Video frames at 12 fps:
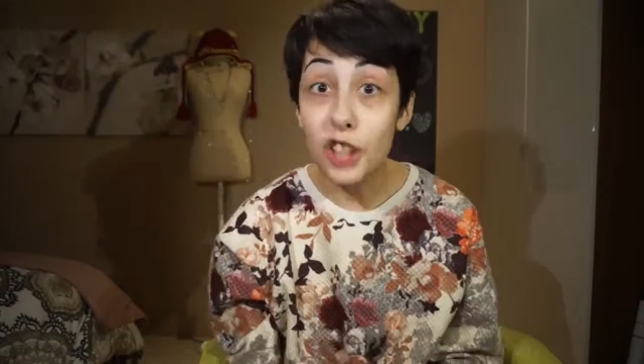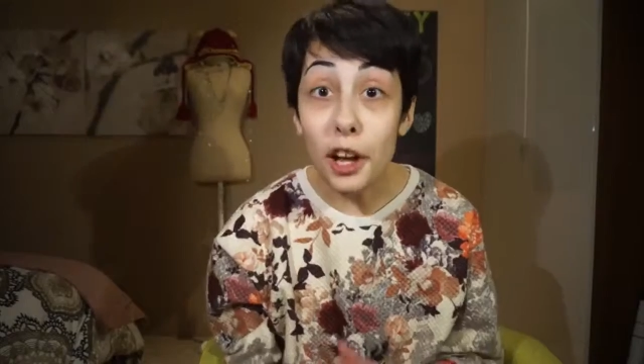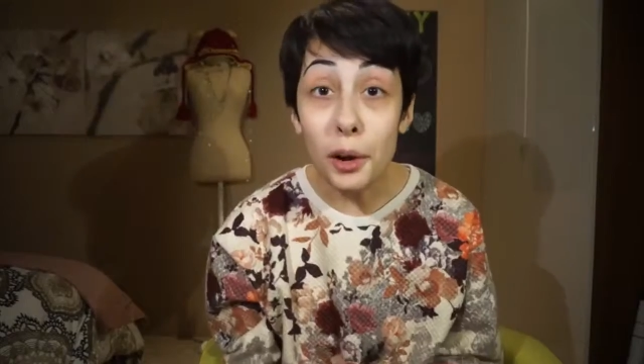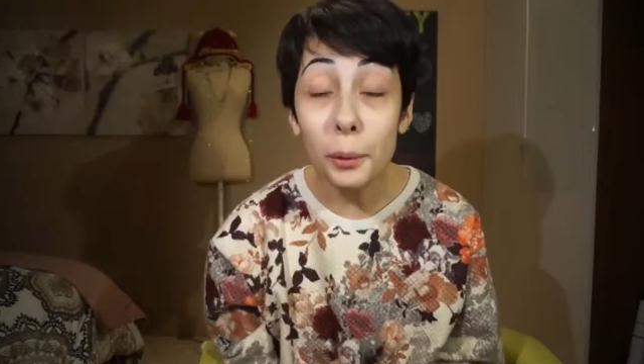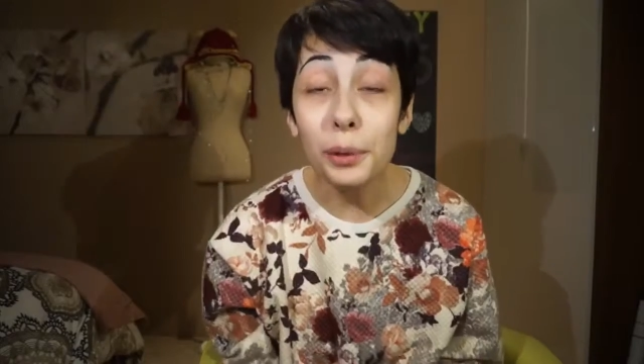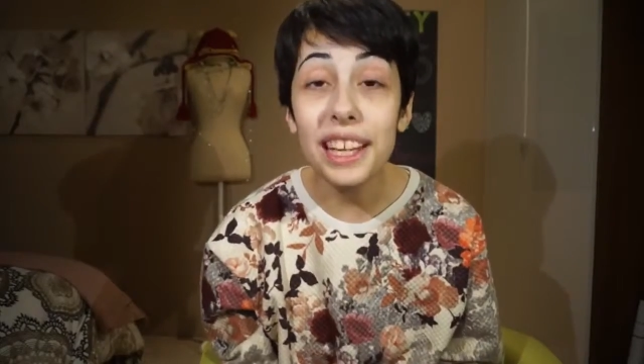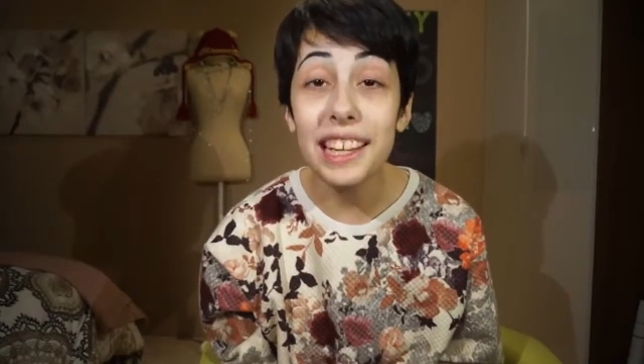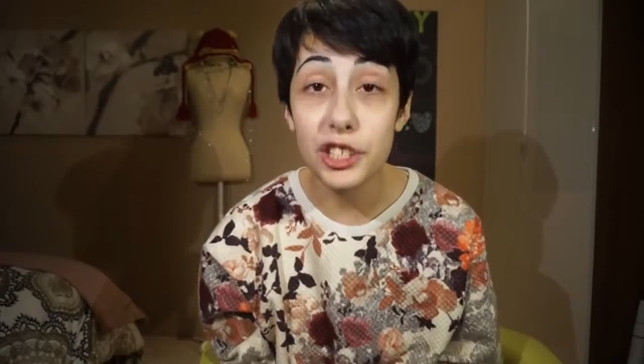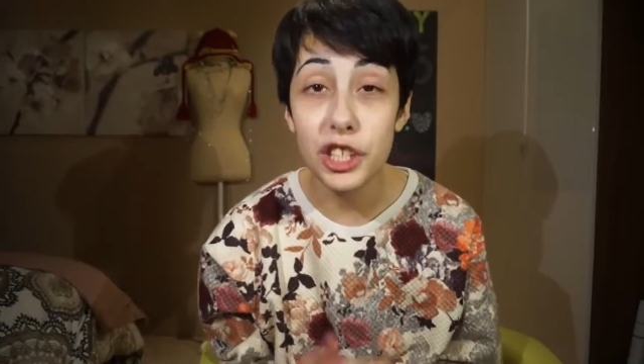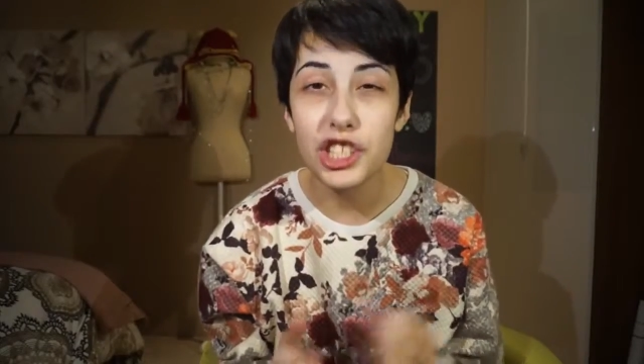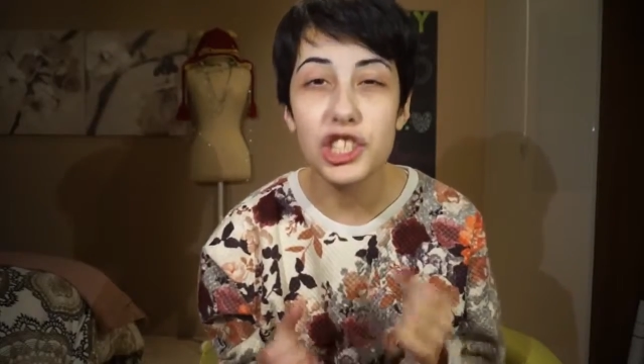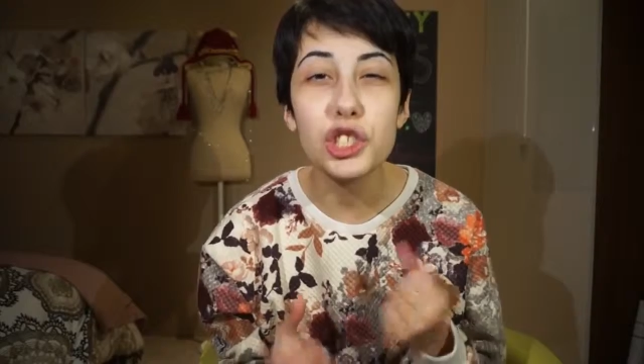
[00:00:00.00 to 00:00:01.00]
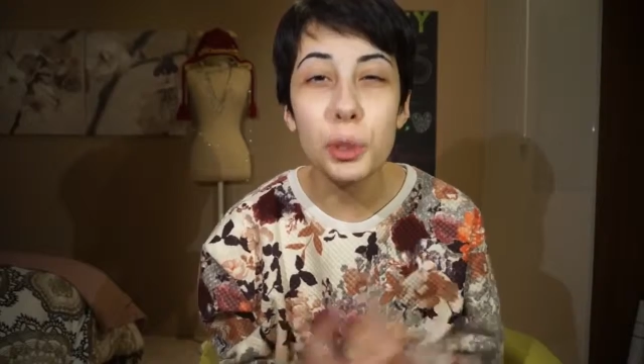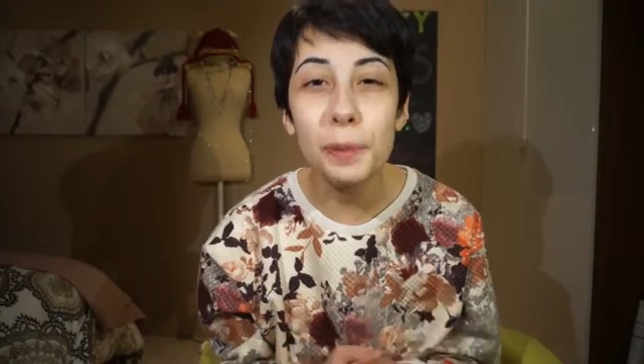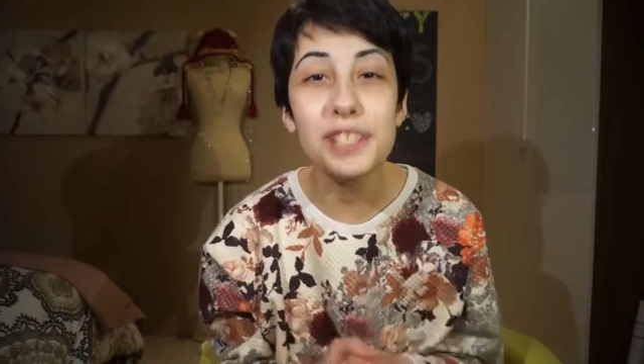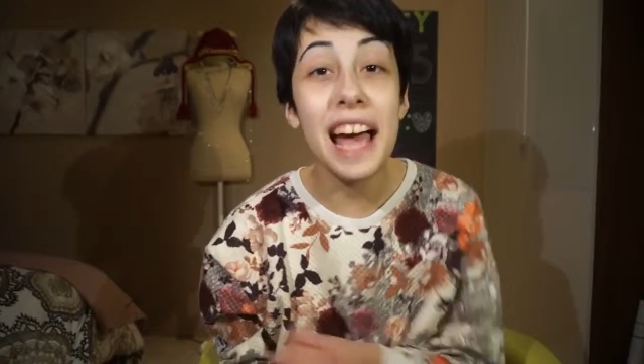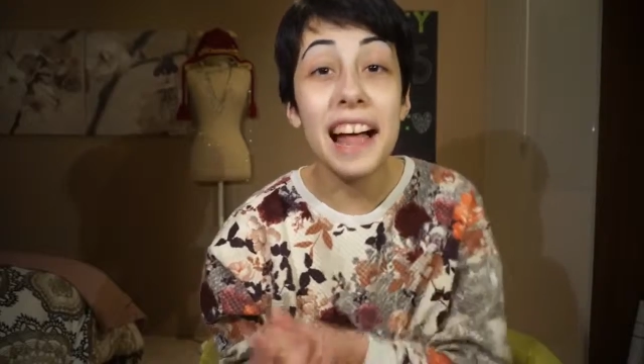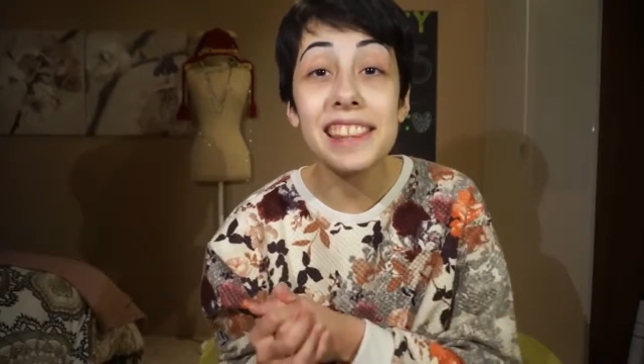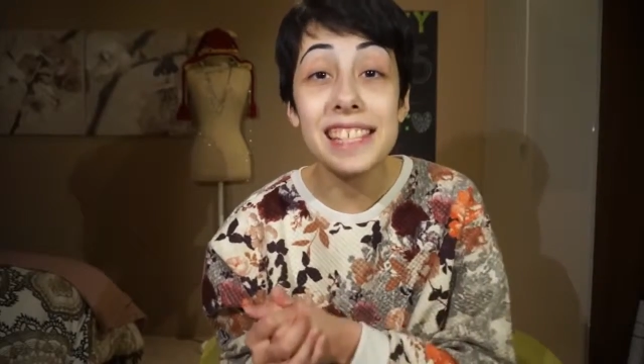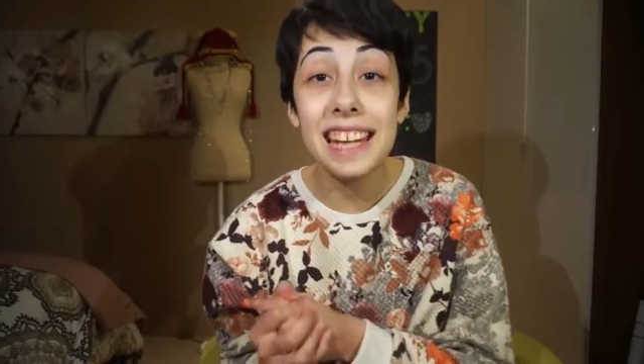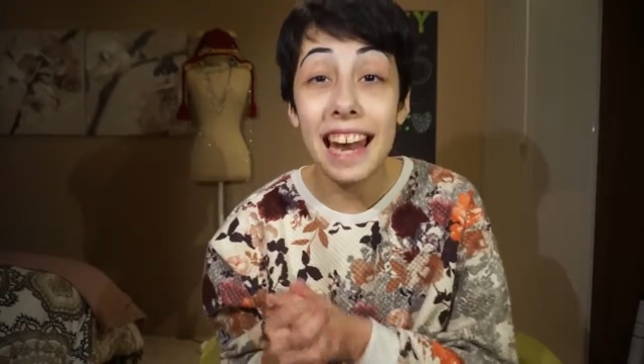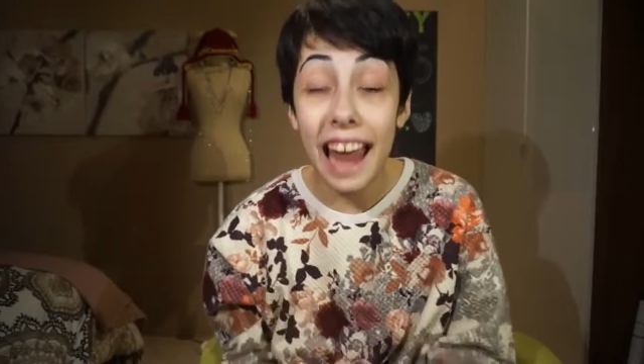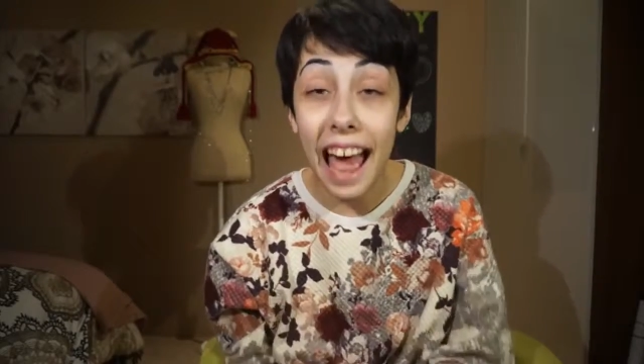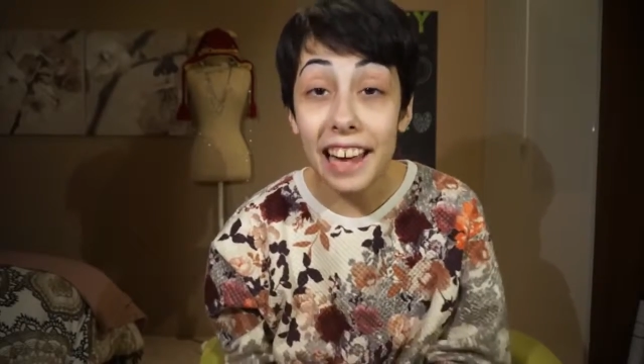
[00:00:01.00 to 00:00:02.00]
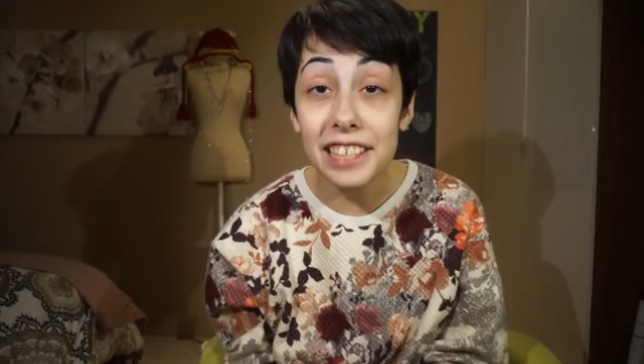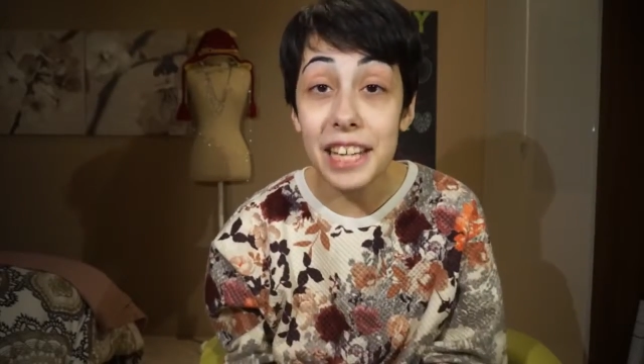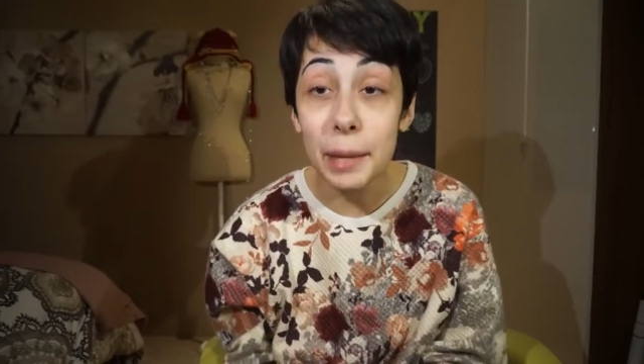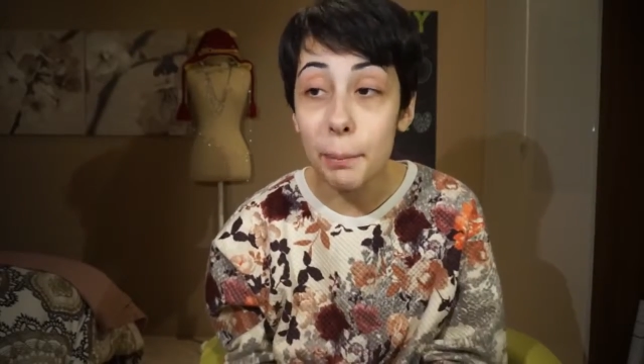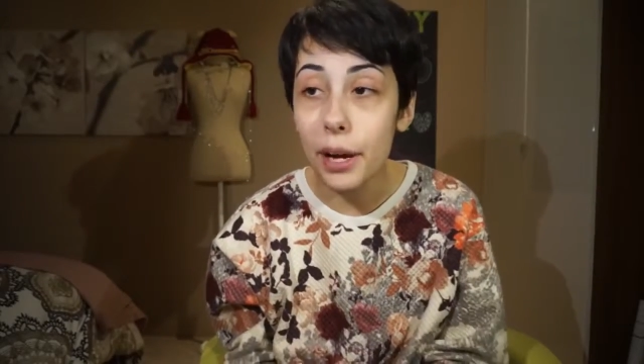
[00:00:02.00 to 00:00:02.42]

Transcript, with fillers: Not only is she super talented at acting,